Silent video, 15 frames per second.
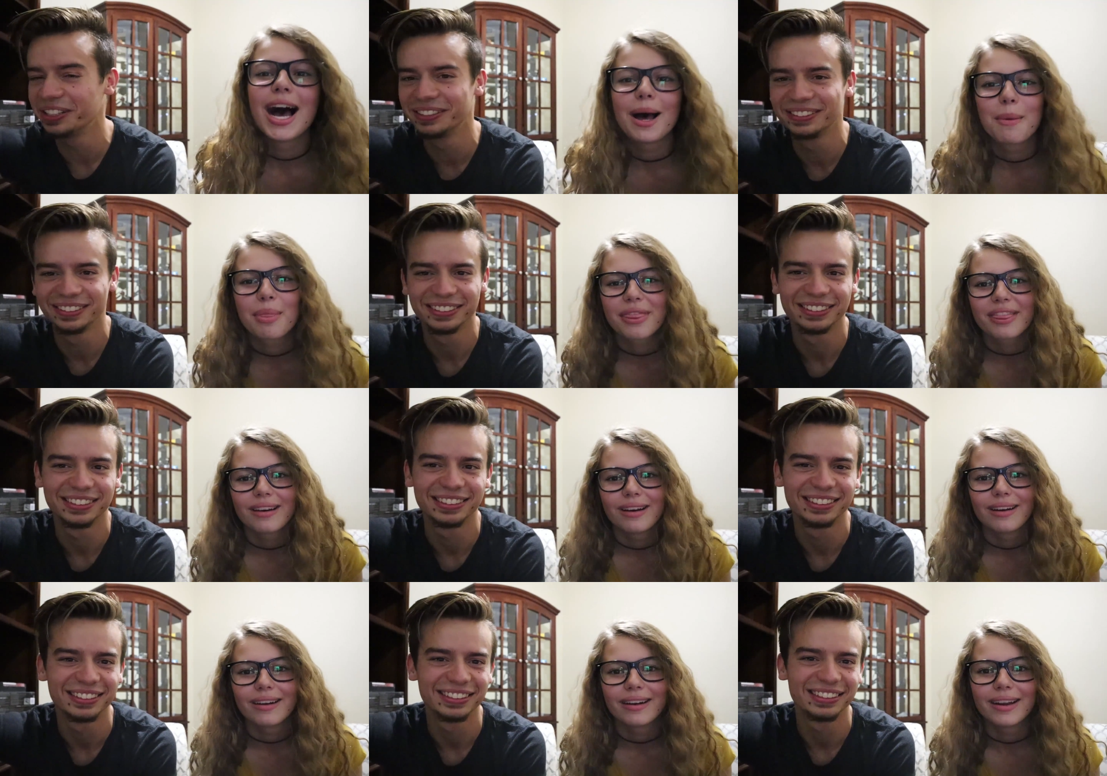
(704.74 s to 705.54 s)
Speaker 1: I'm
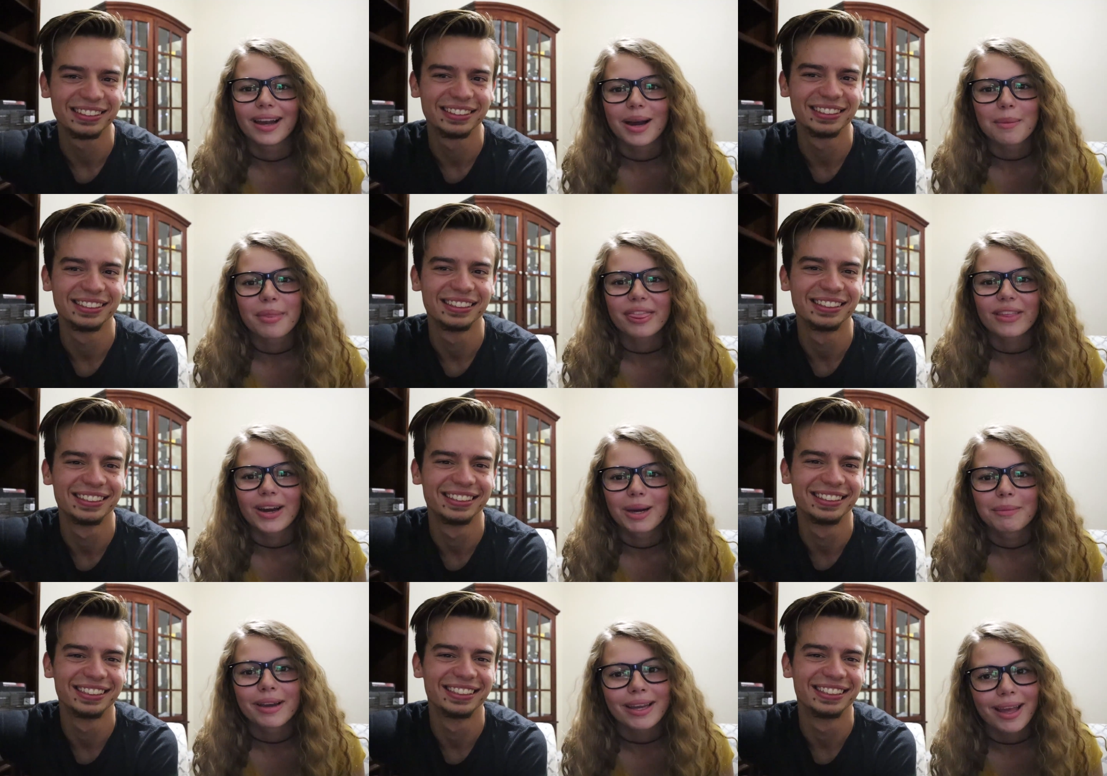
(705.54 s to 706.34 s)
sorry. I'm
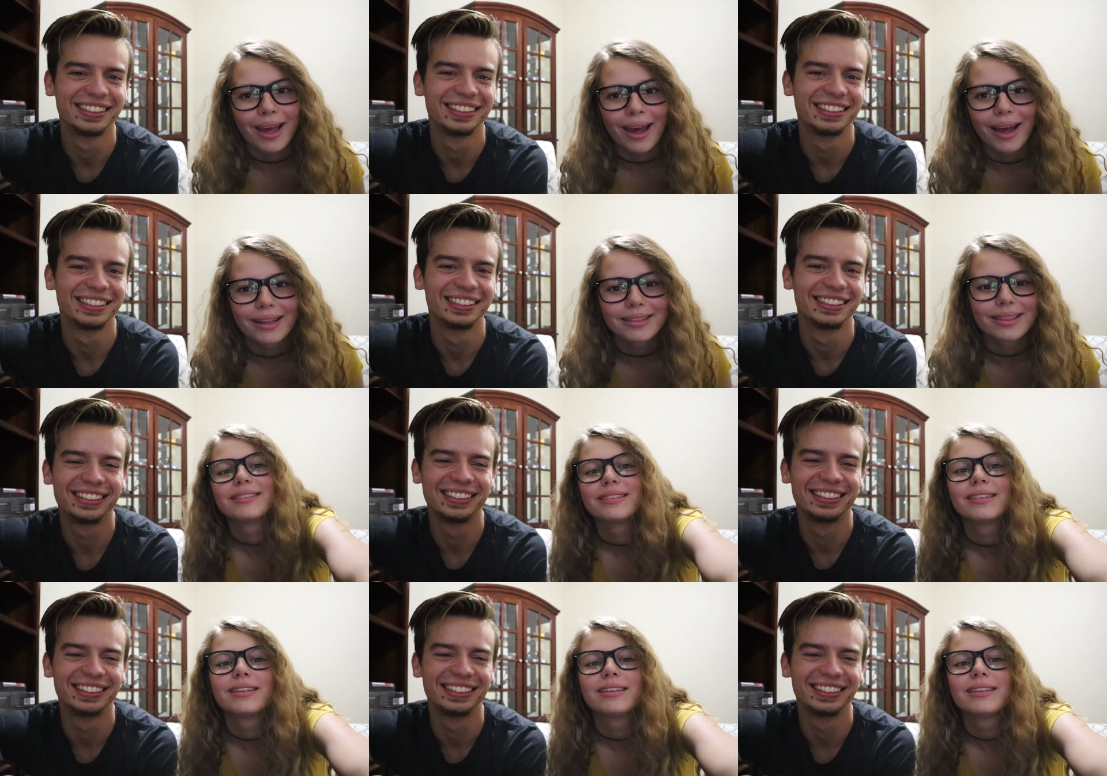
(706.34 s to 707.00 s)
sorry. My cat.